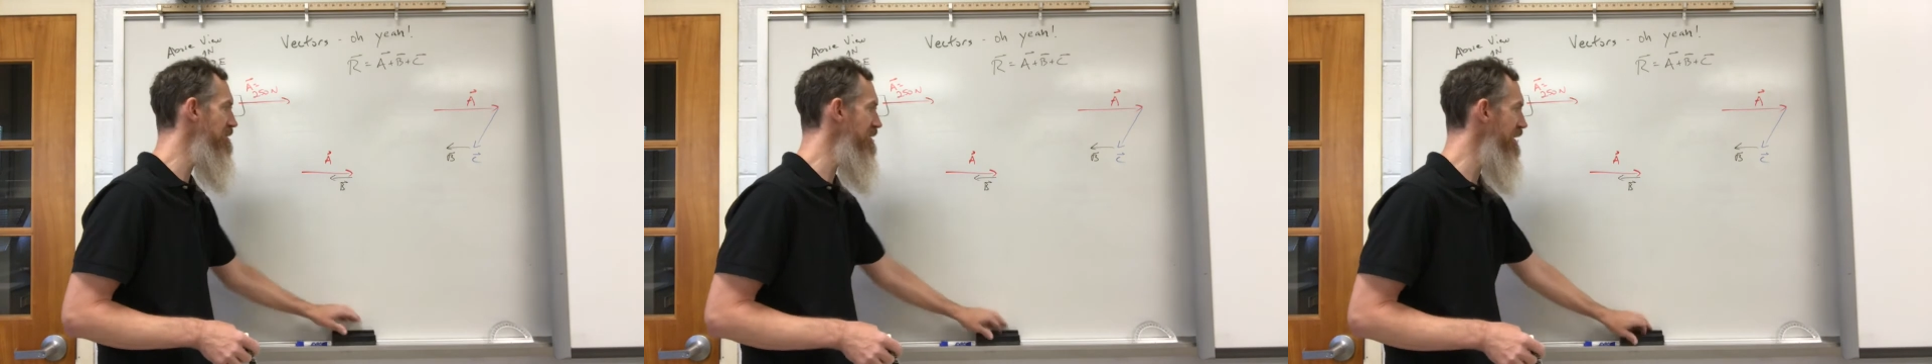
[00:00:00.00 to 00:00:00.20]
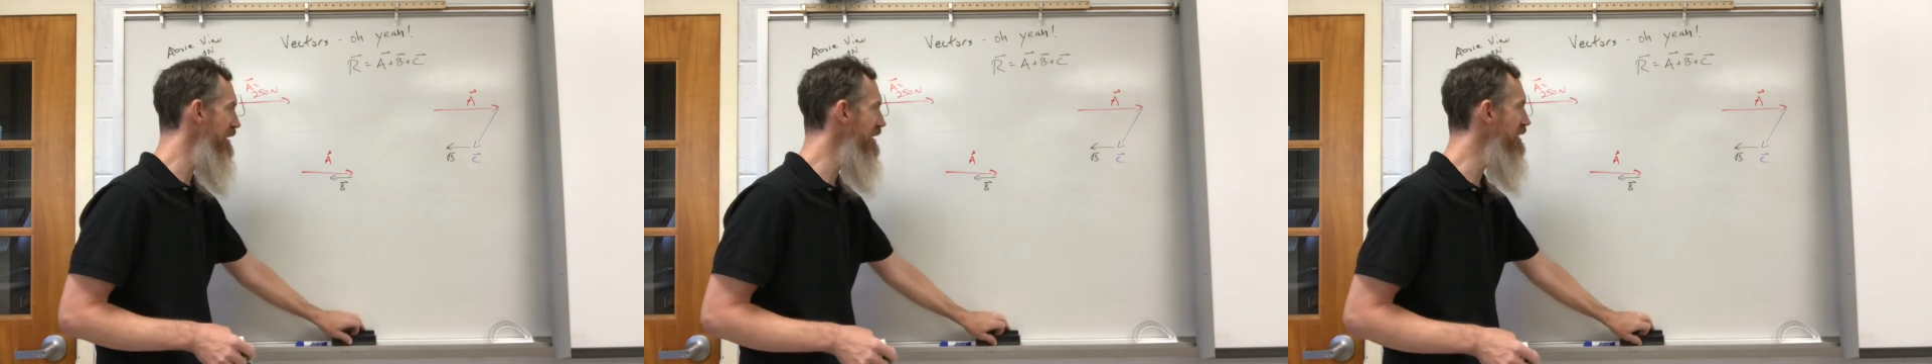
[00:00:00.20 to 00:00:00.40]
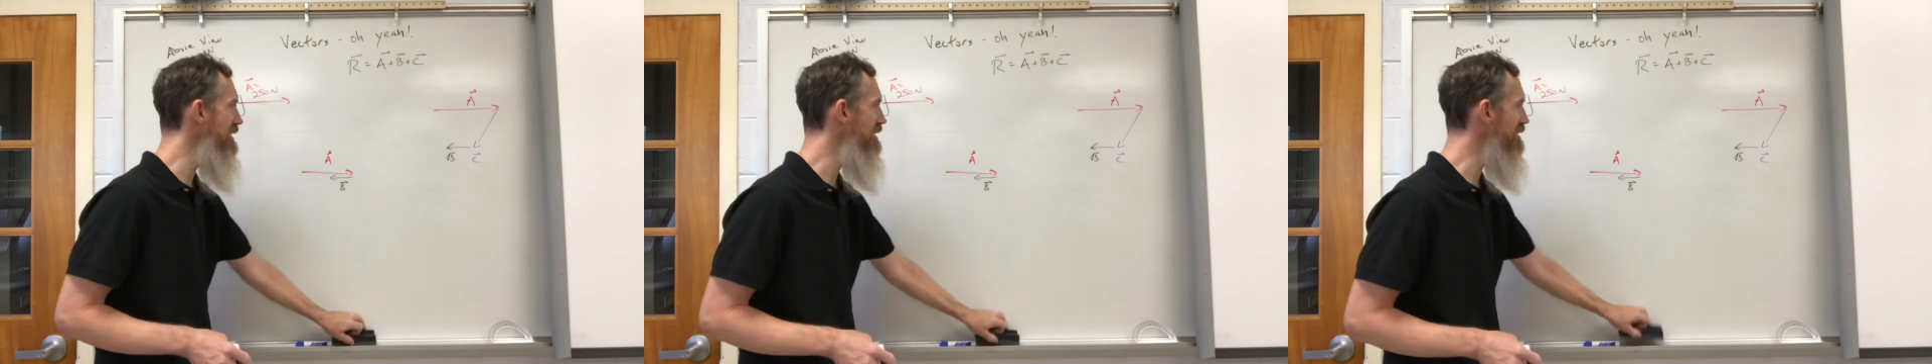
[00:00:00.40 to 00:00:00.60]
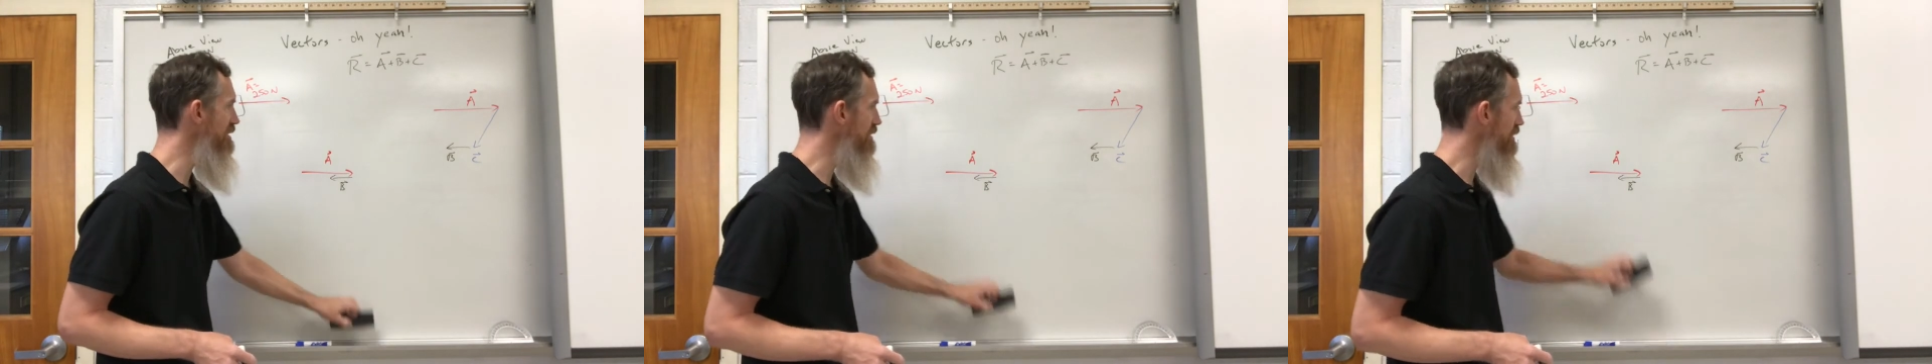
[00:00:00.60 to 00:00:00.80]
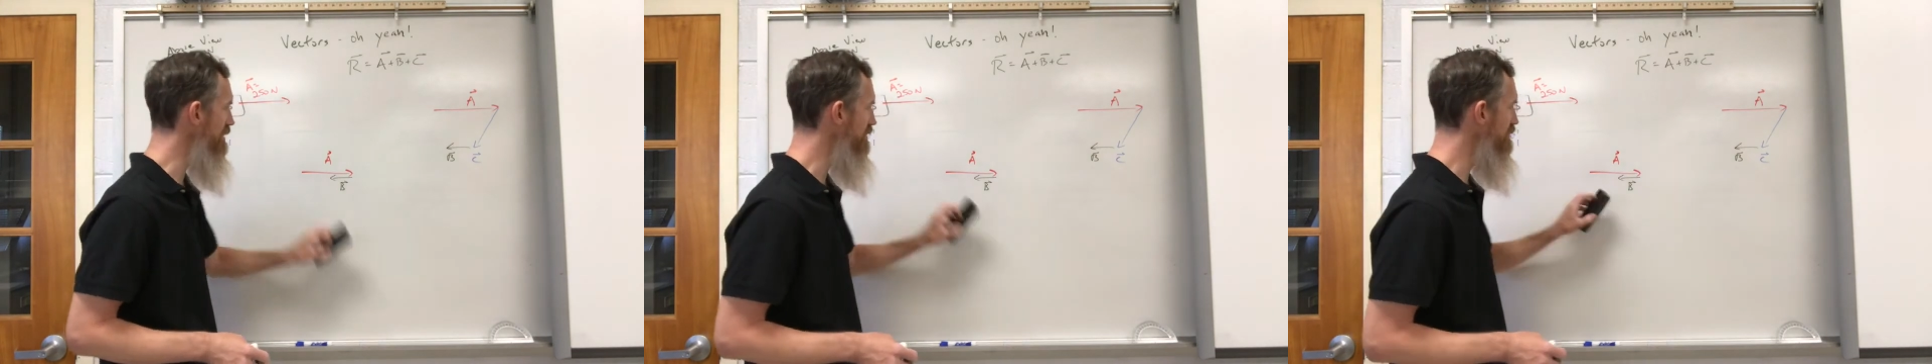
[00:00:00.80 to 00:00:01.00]
then
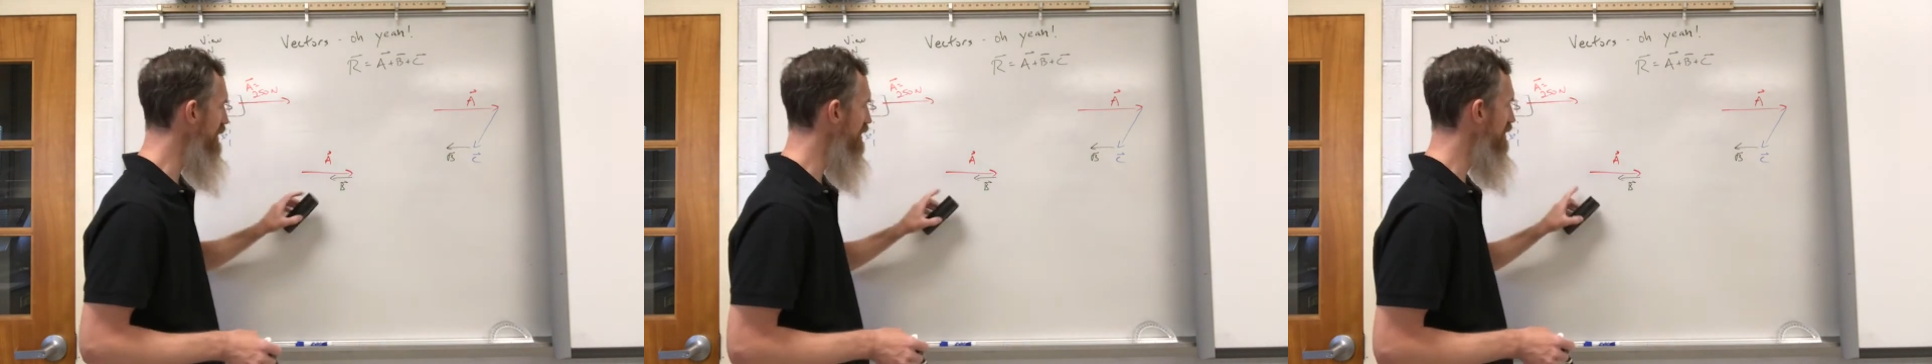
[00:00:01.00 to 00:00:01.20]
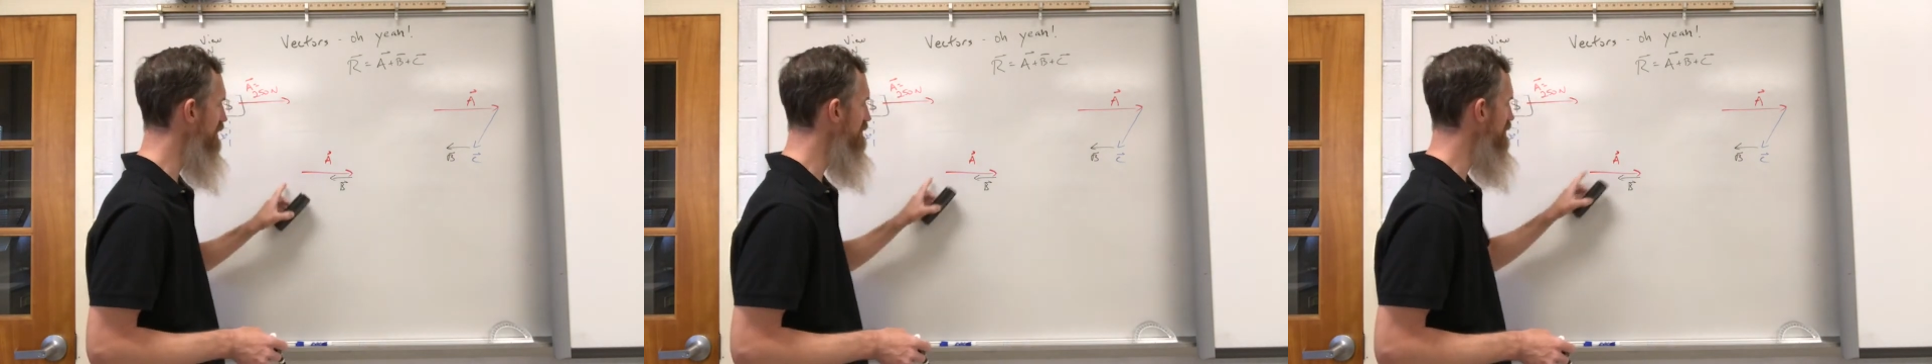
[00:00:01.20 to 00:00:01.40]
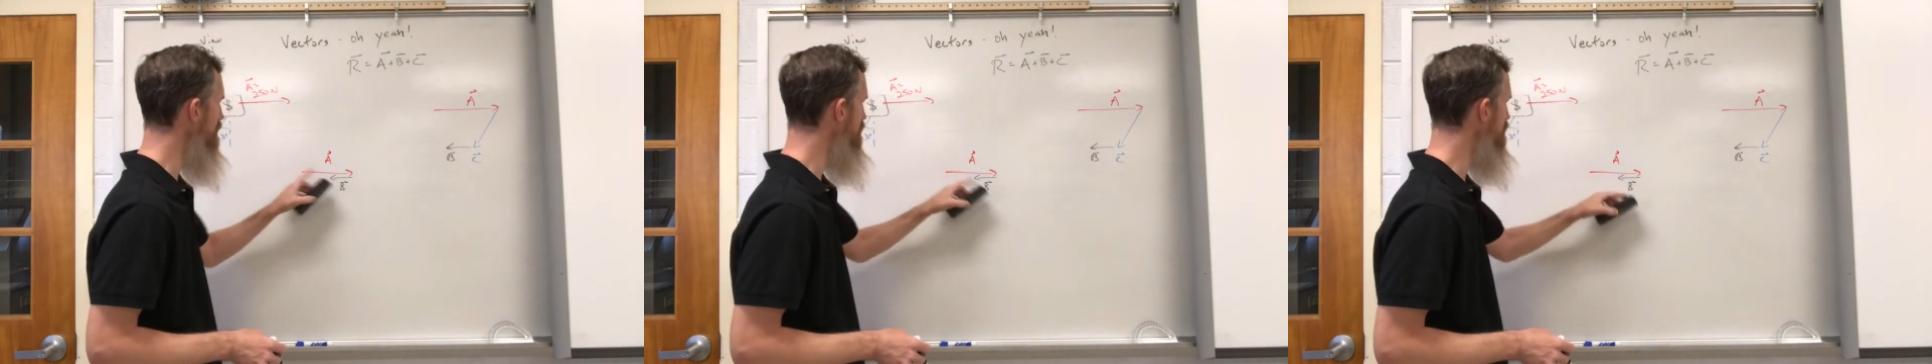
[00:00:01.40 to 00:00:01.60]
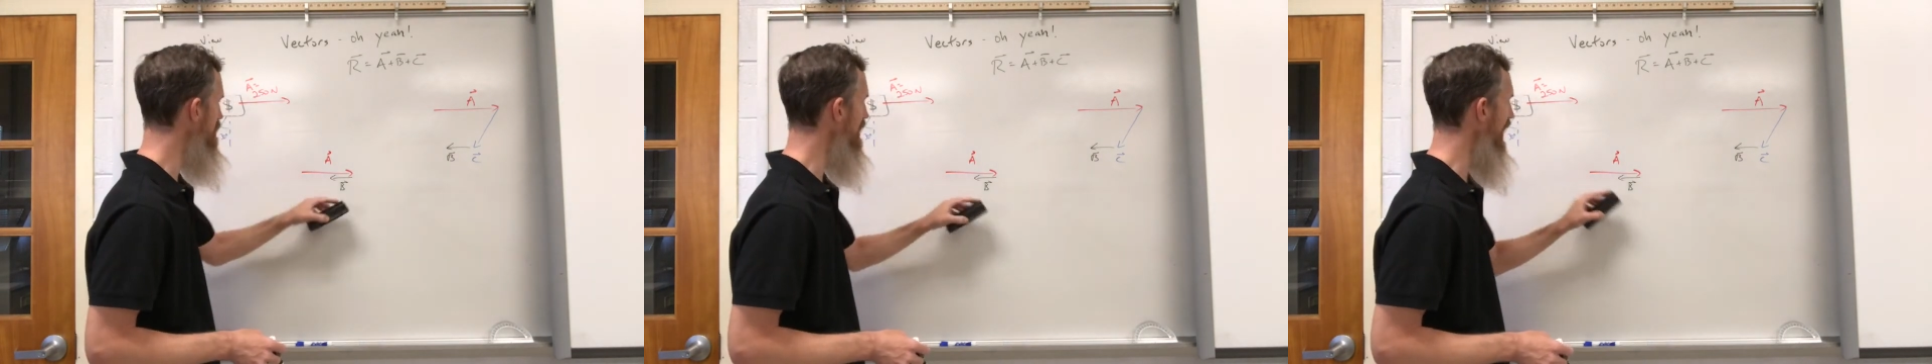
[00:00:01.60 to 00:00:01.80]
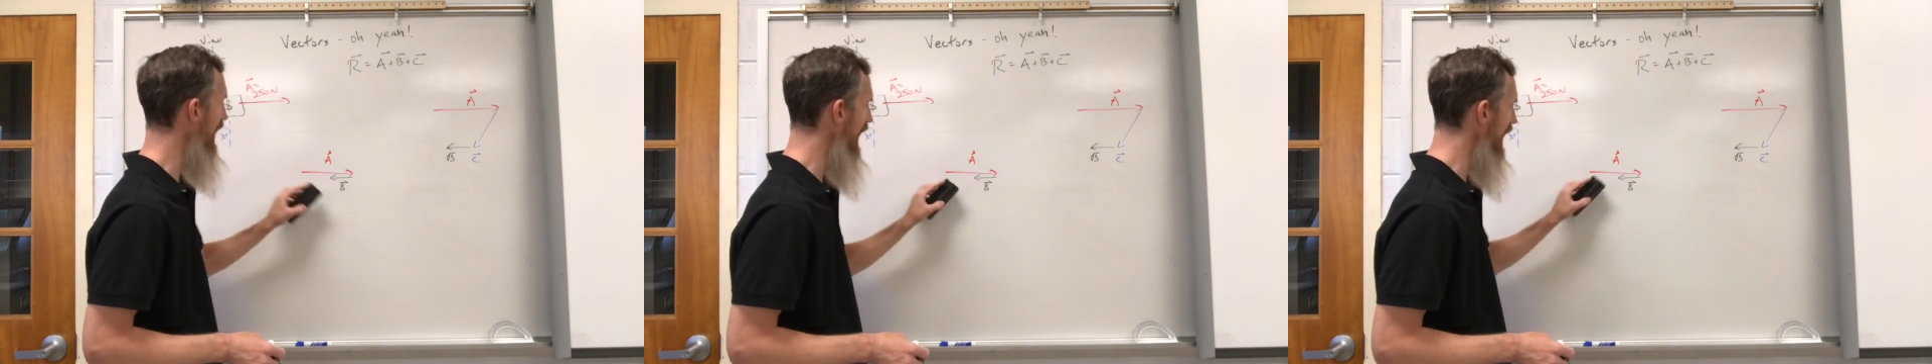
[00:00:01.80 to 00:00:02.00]
this method of just
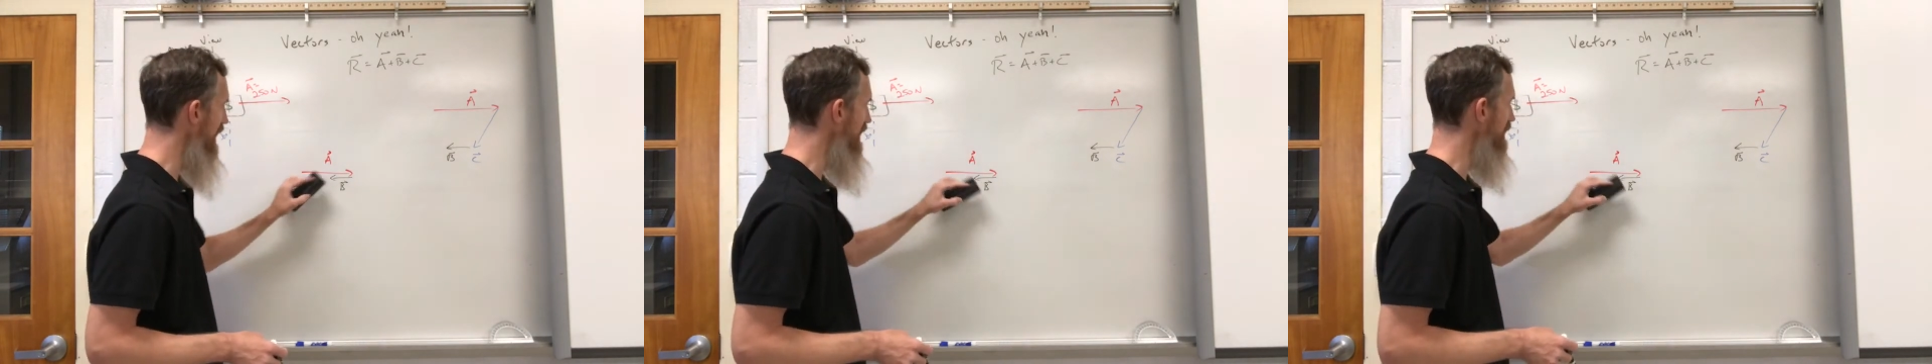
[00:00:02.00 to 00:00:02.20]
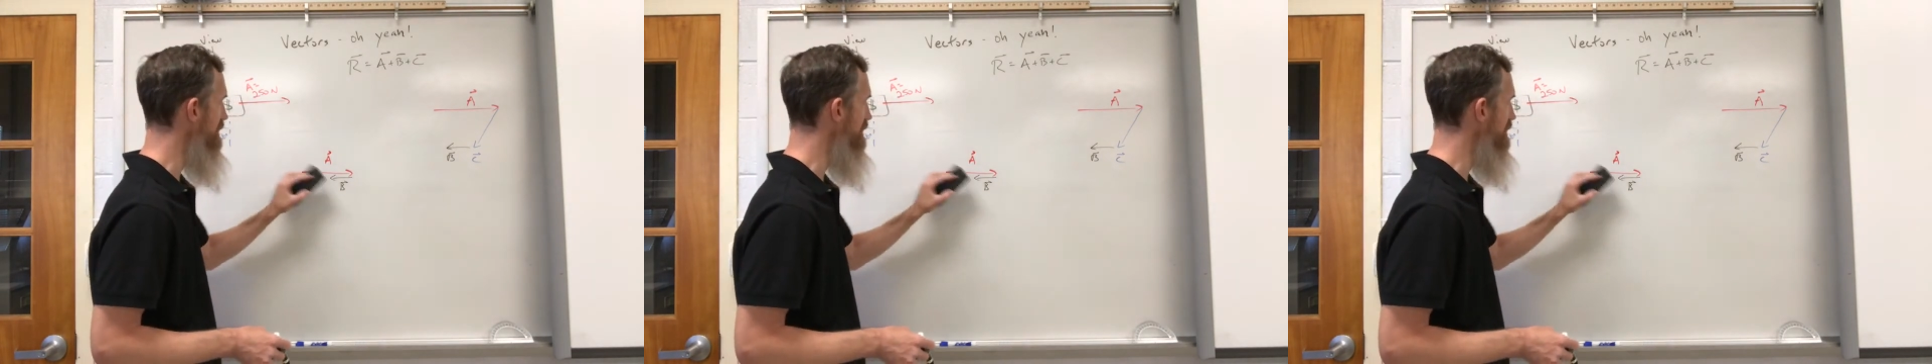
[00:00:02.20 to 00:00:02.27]
straight adding